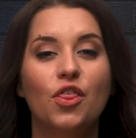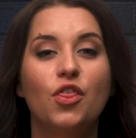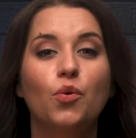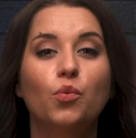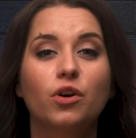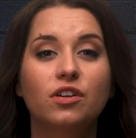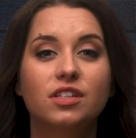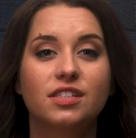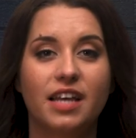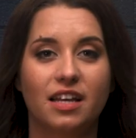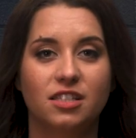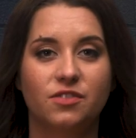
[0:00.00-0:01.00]
The Work
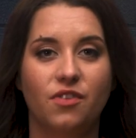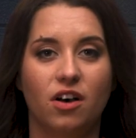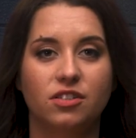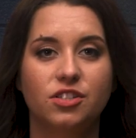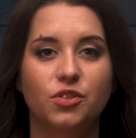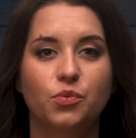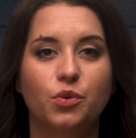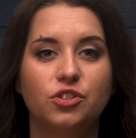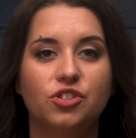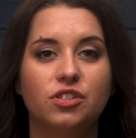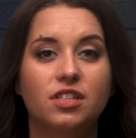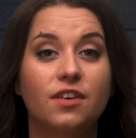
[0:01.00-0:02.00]
Sans font,
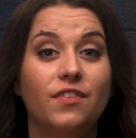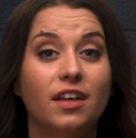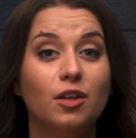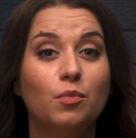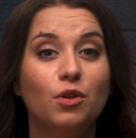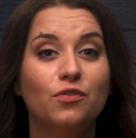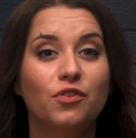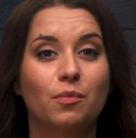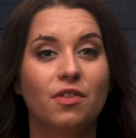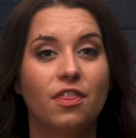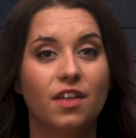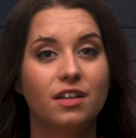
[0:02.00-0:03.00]
which is available
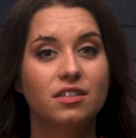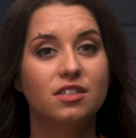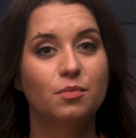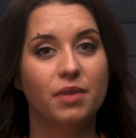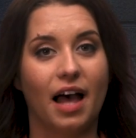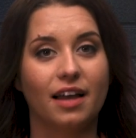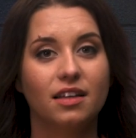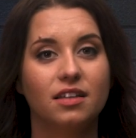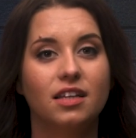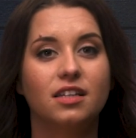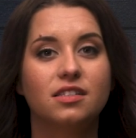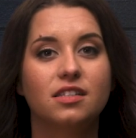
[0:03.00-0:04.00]
from thin to black,
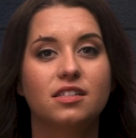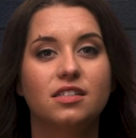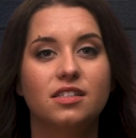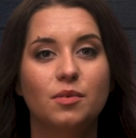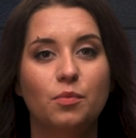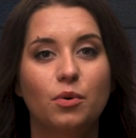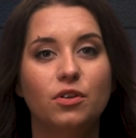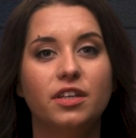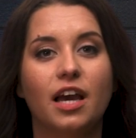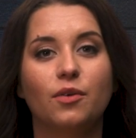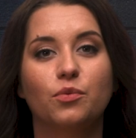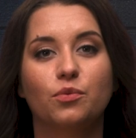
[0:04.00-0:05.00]
is simple
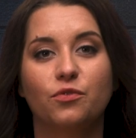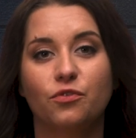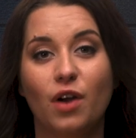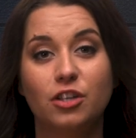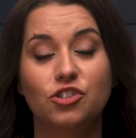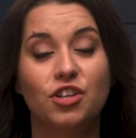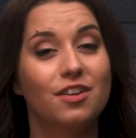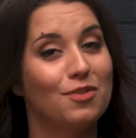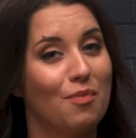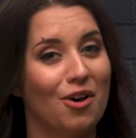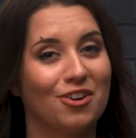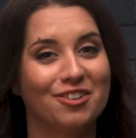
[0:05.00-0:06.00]
yet fresh
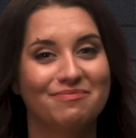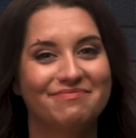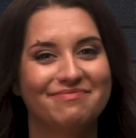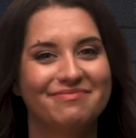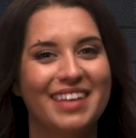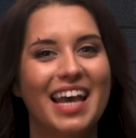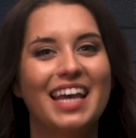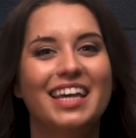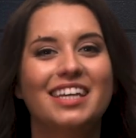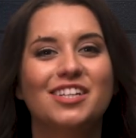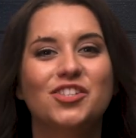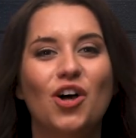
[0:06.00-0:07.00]
and modern.
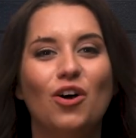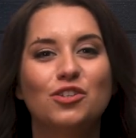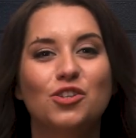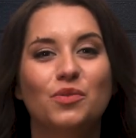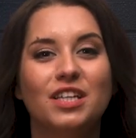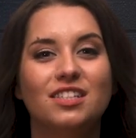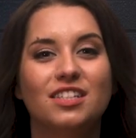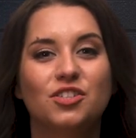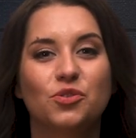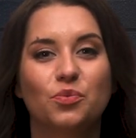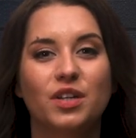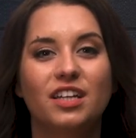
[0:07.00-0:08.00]
It is also easy
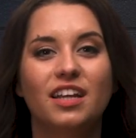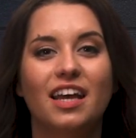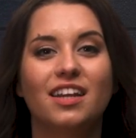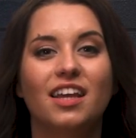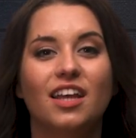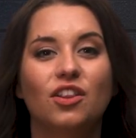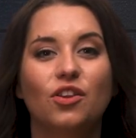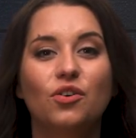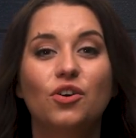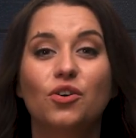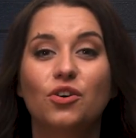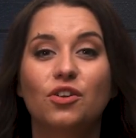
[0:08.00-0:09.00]
to read and can
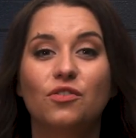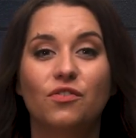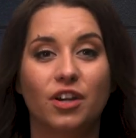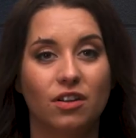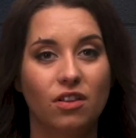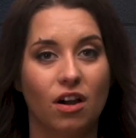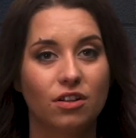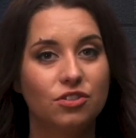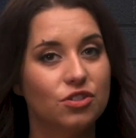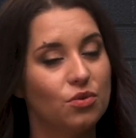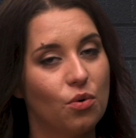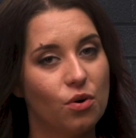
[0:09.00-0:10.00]
look good very
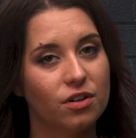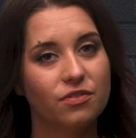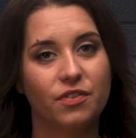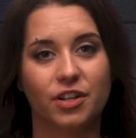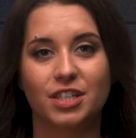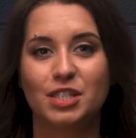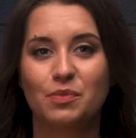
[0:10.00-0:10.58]
large or very